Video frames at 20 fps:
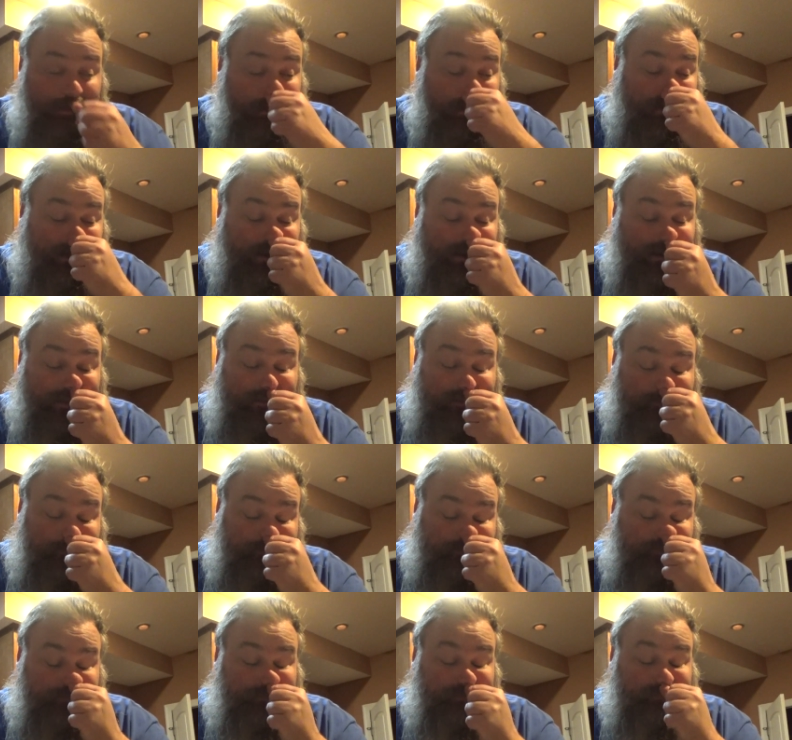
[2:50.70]

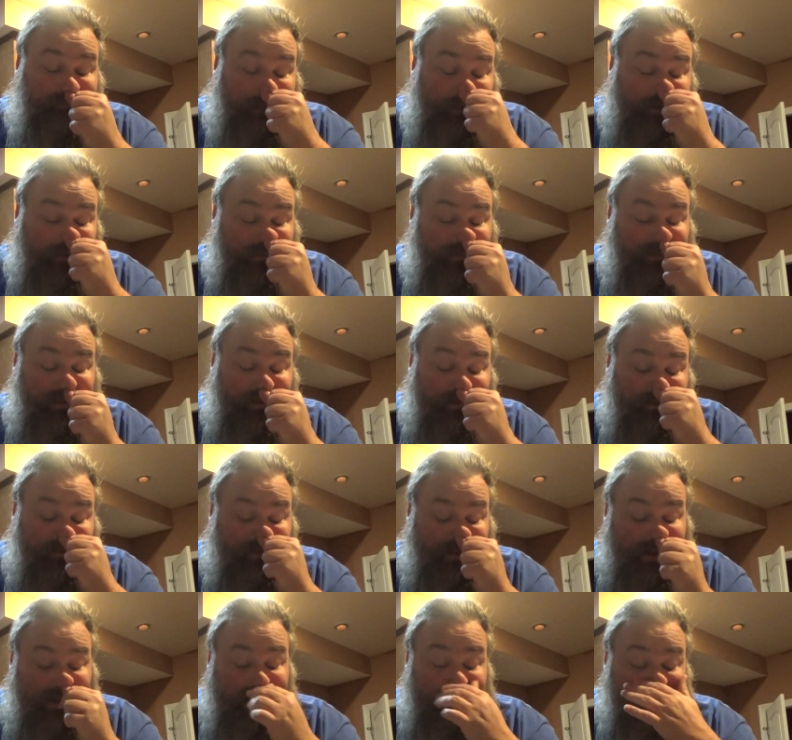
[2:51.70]
um, I don't want to go
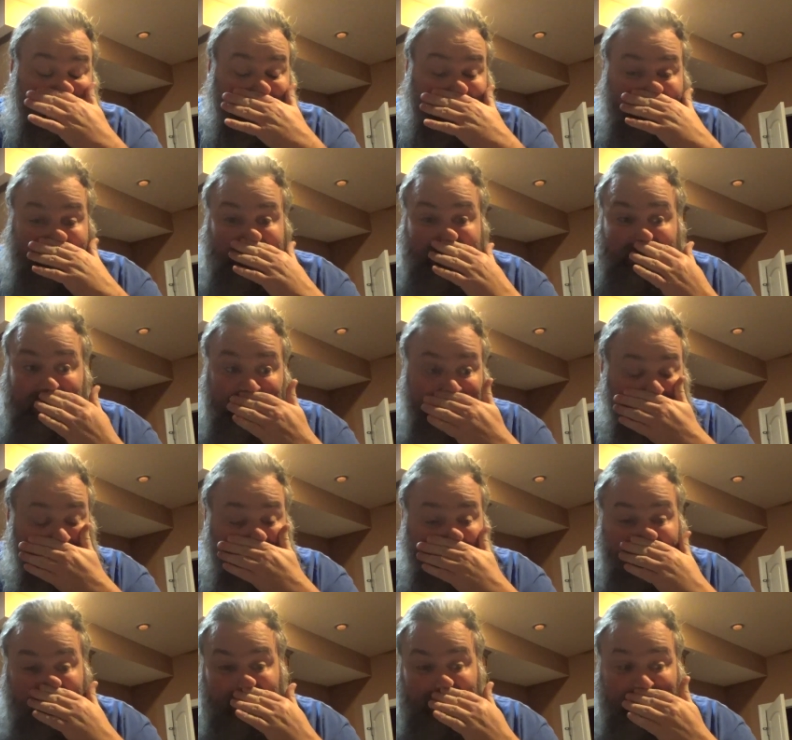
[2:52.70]
over the analytics
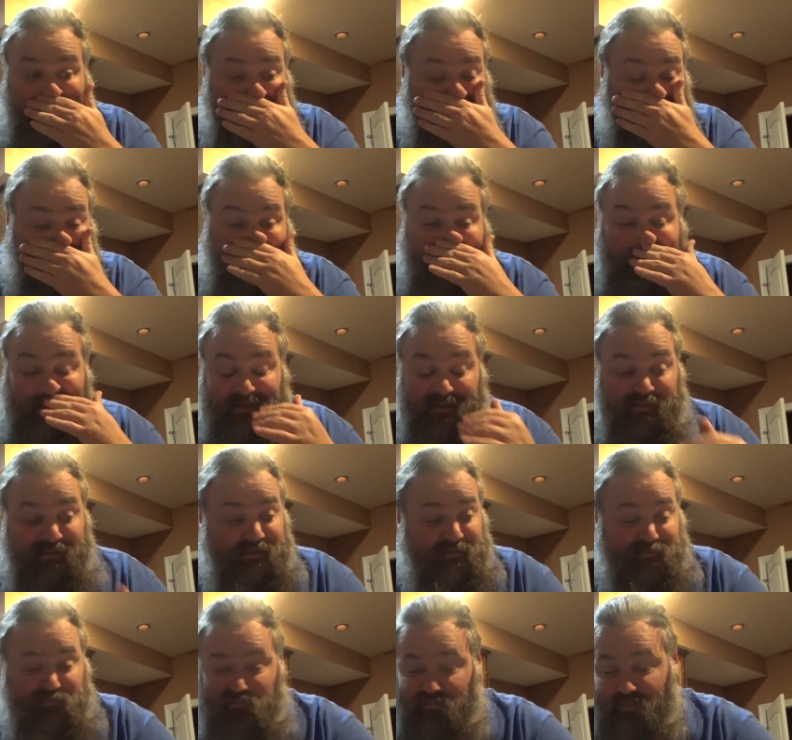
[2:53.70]
tonight
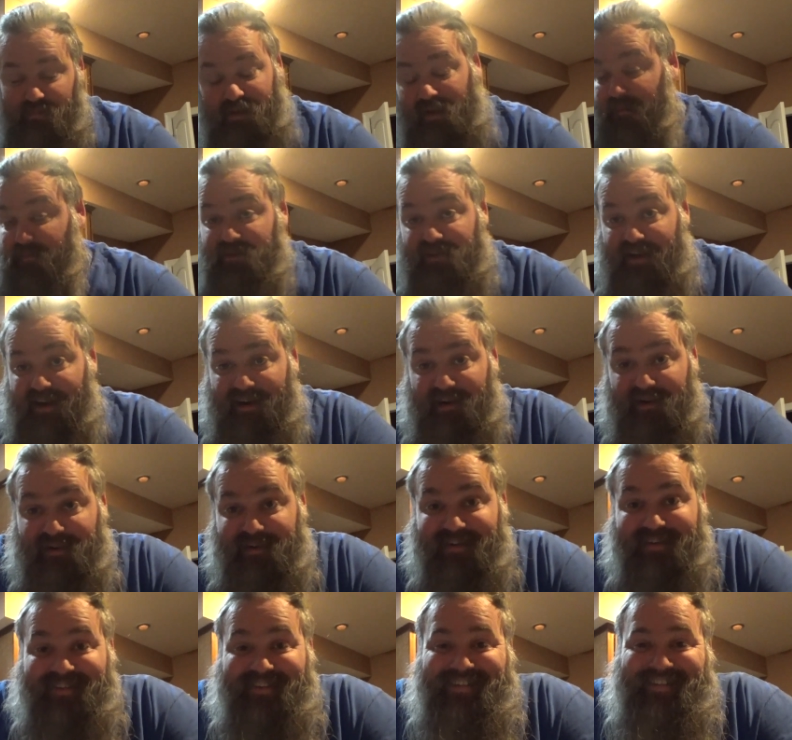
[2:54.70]
because I'm tired.